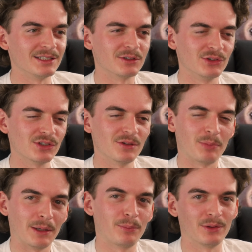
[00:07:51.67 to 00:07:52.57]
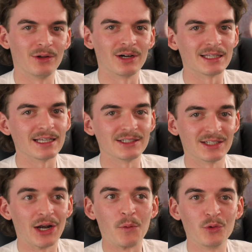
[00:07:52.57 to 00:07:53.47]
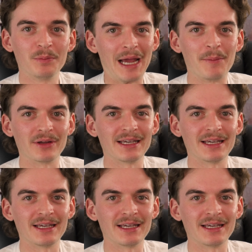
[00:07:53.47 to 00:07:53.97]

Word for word: it's because the people lied. They said I would be able to